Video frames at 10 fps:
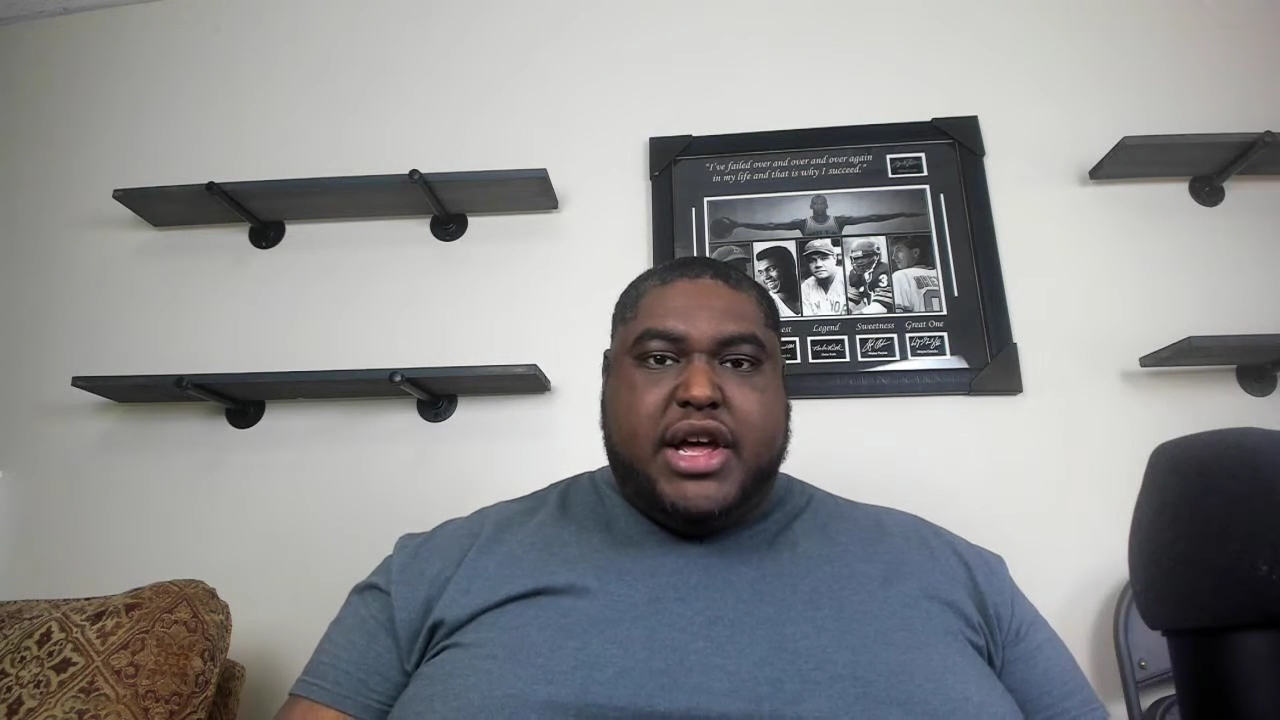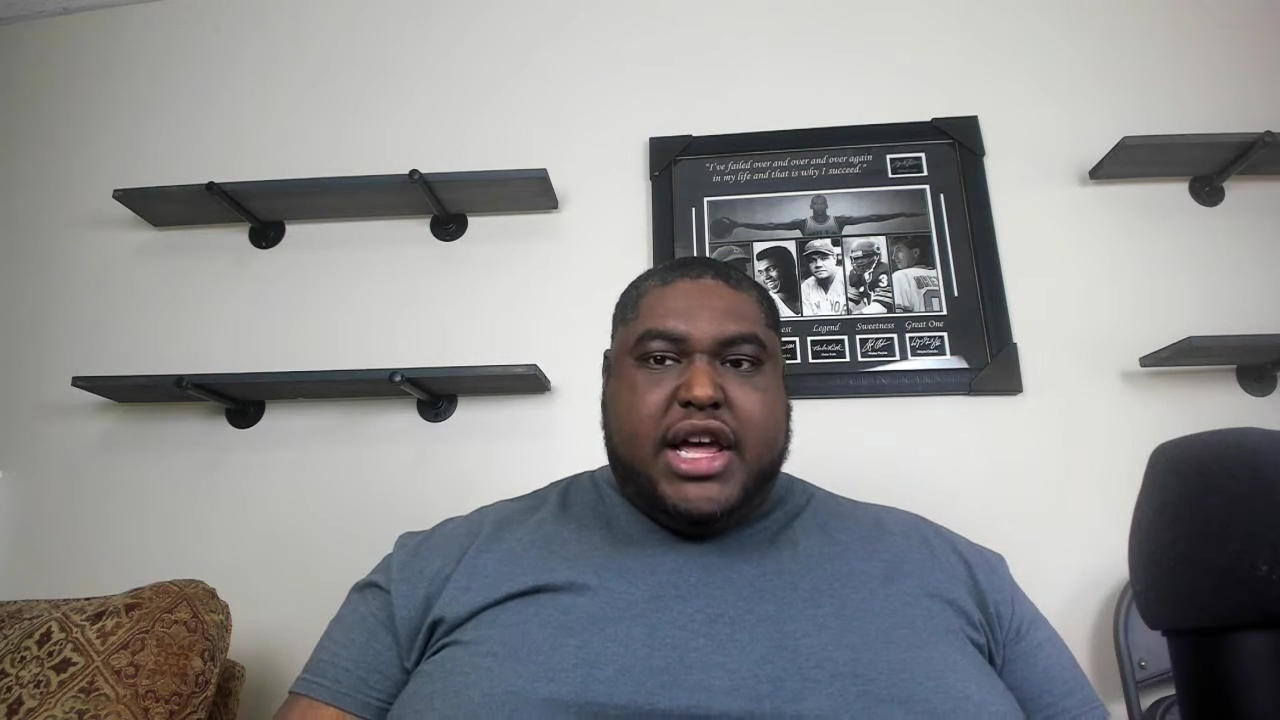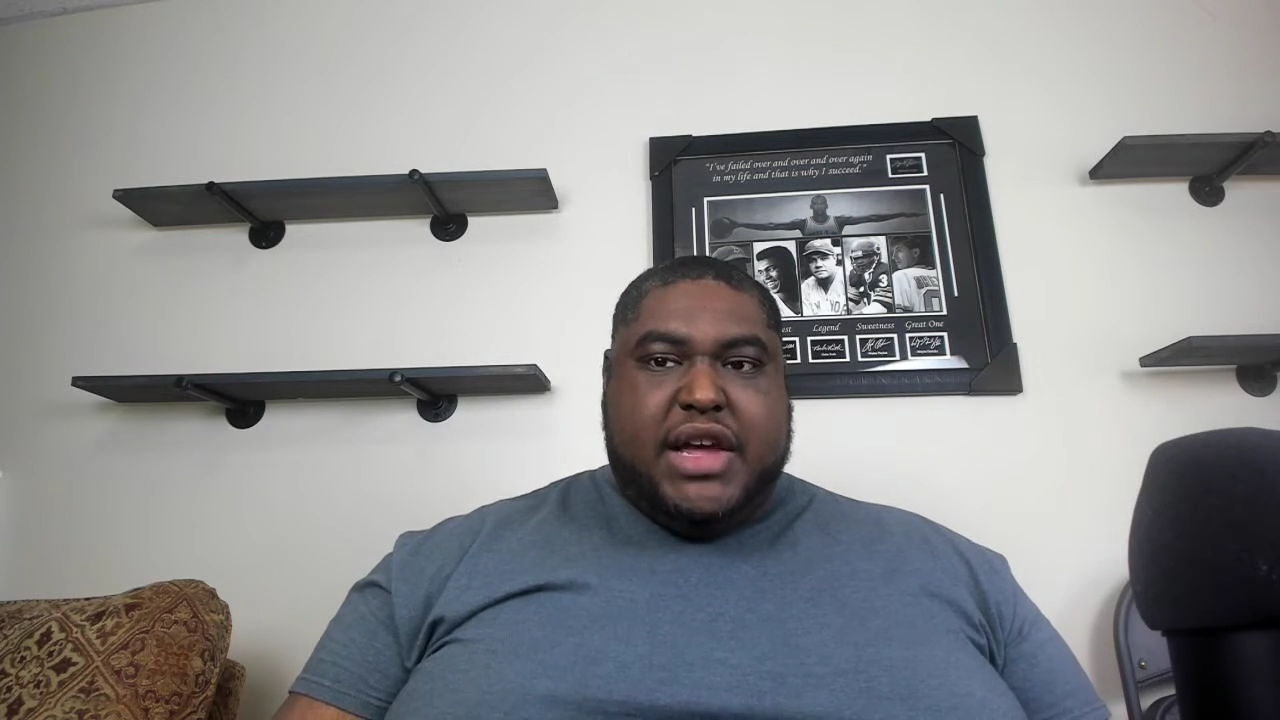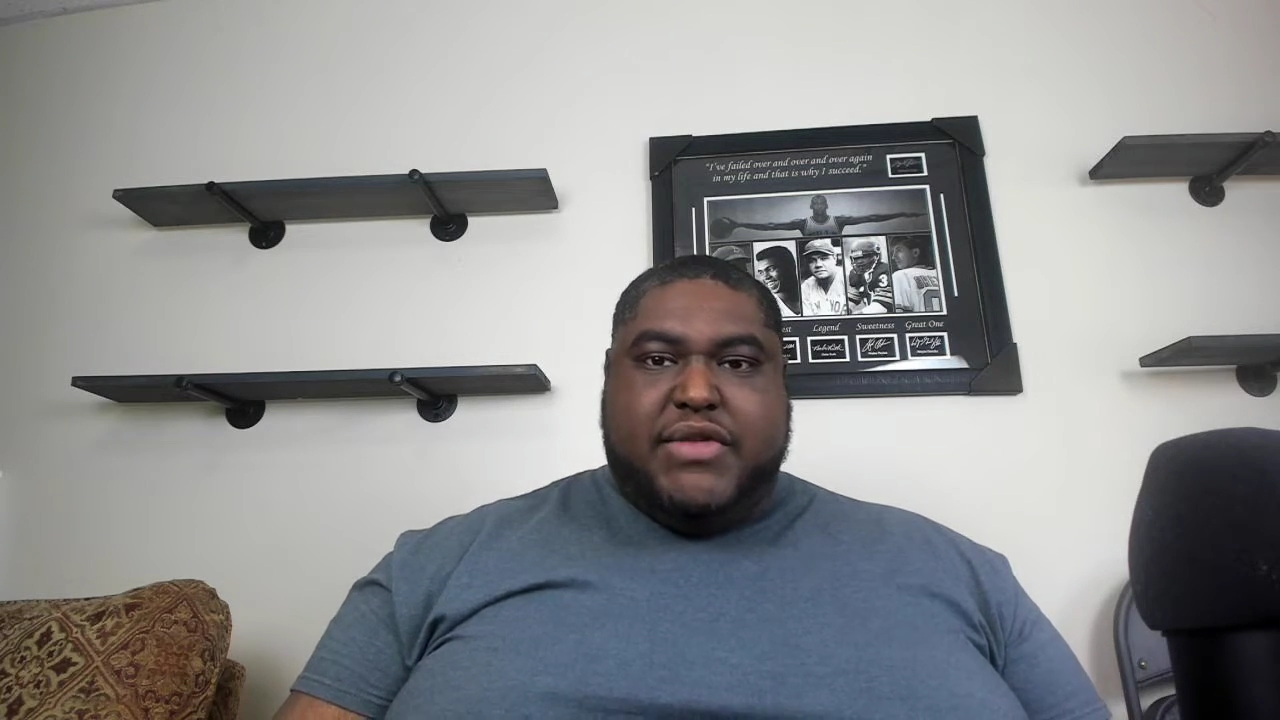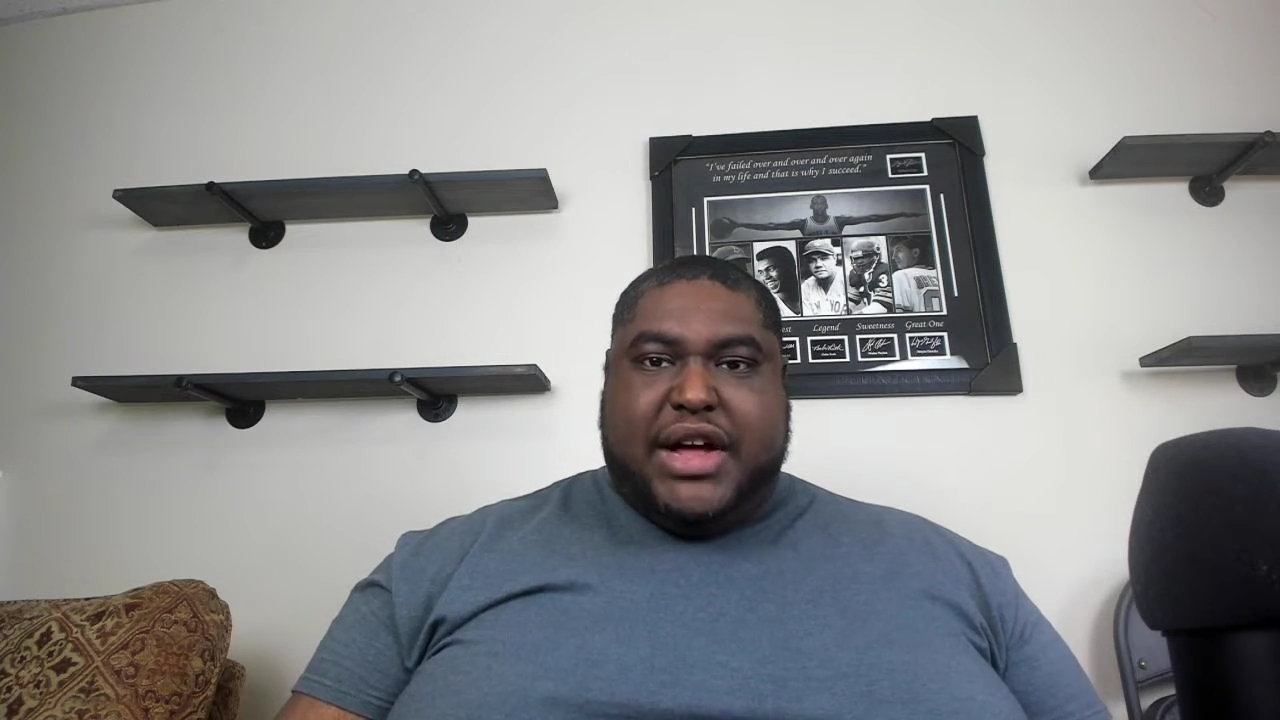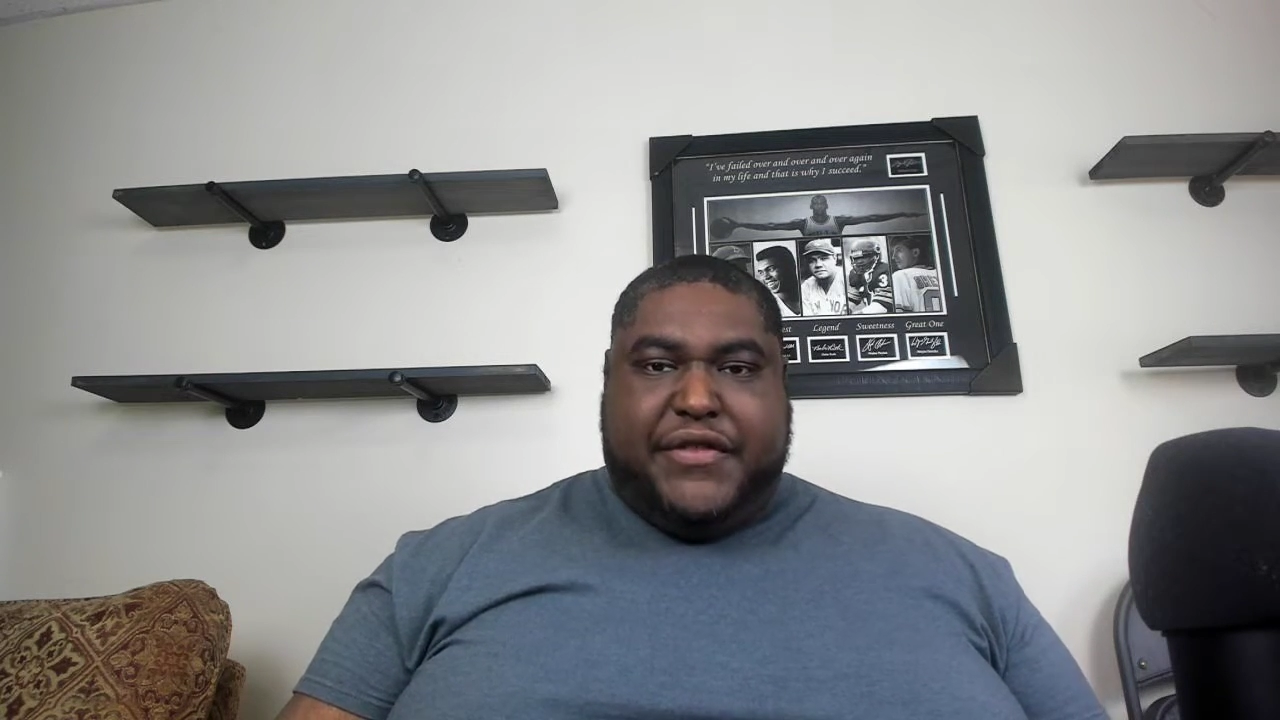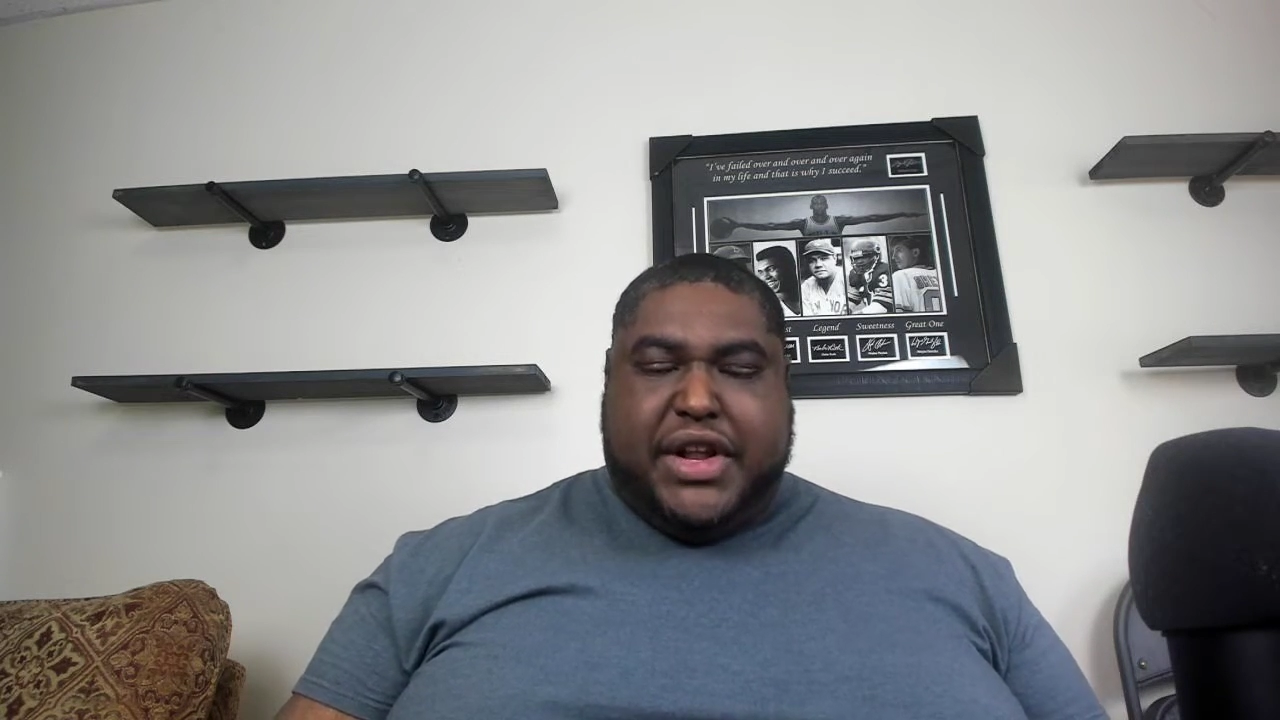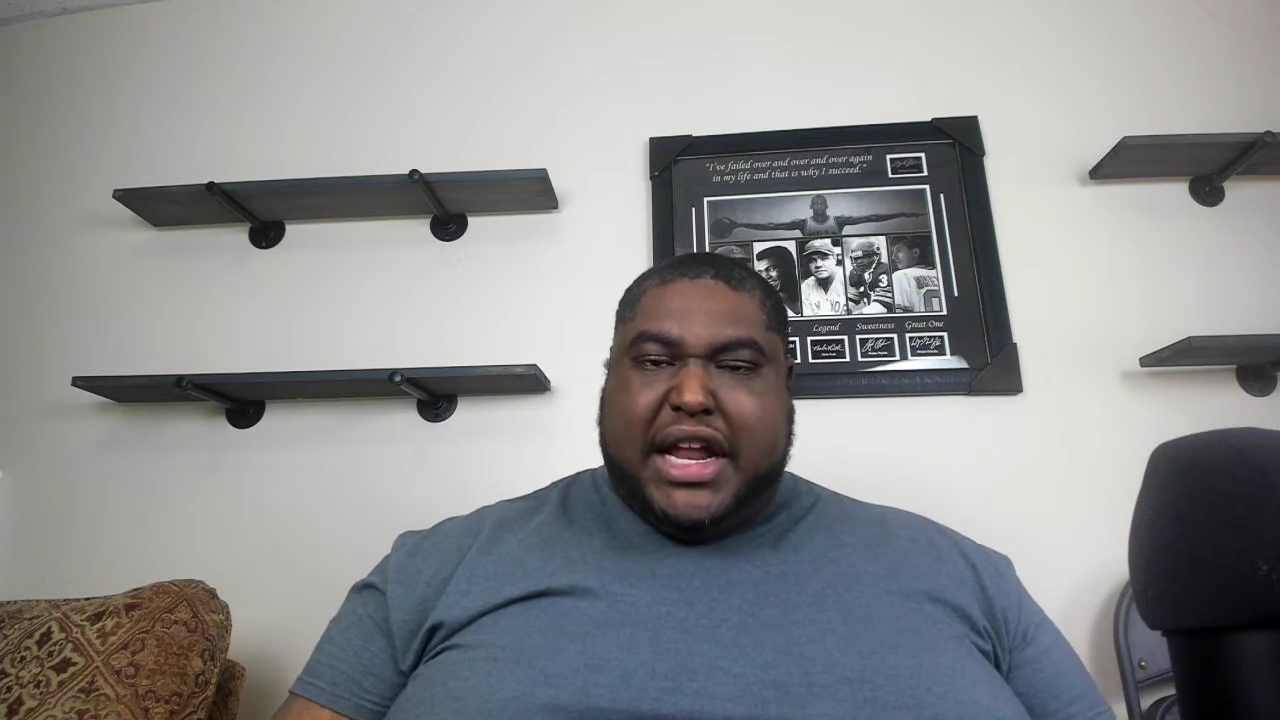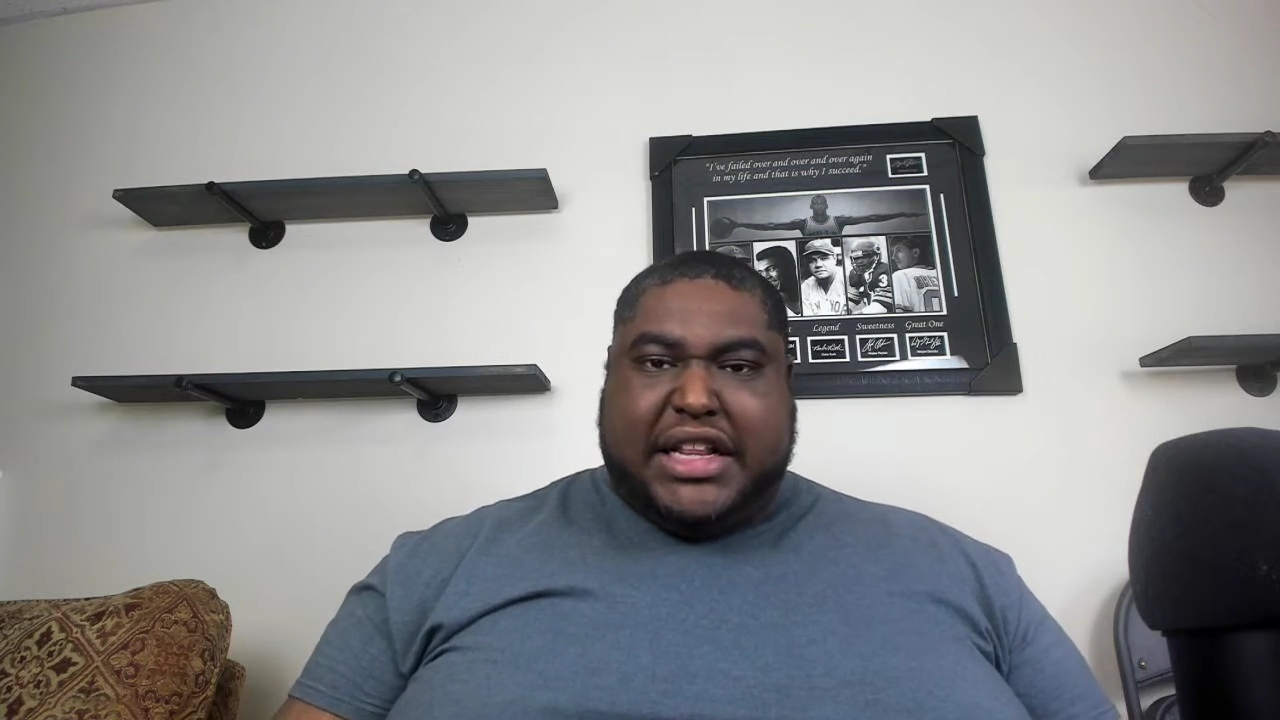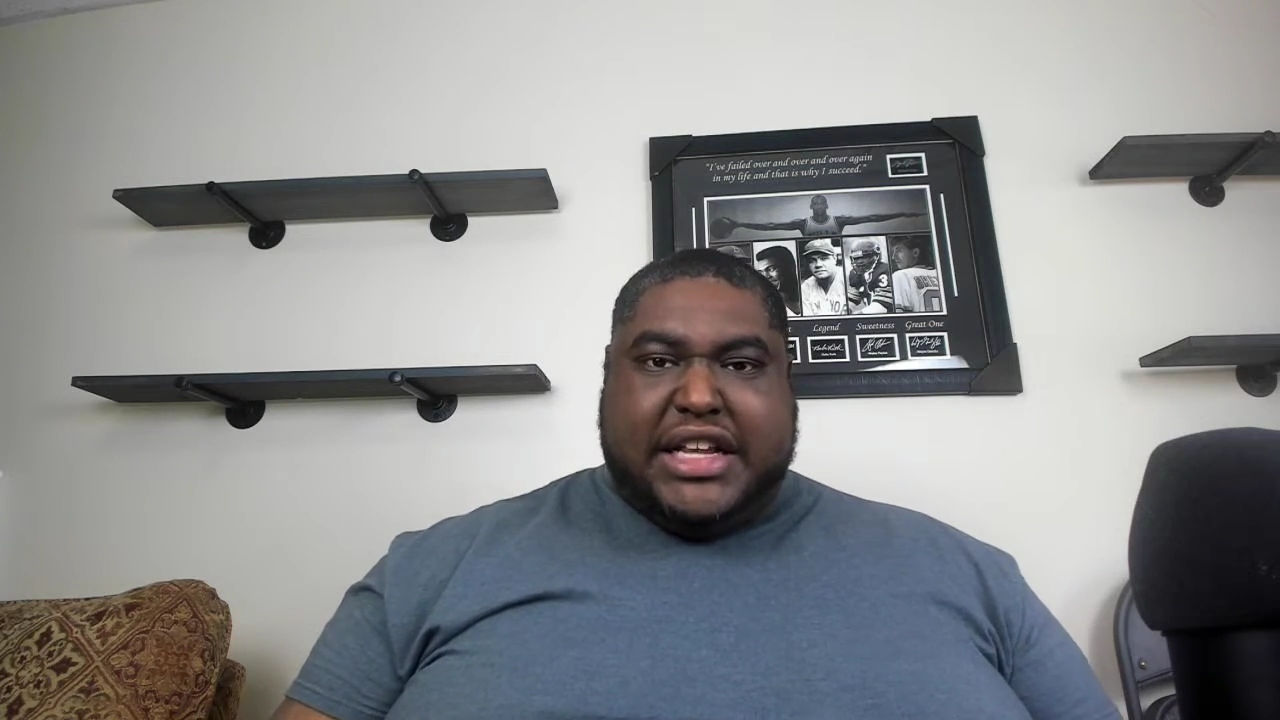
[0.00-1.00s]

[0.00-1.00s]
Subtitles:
Even though I feel like they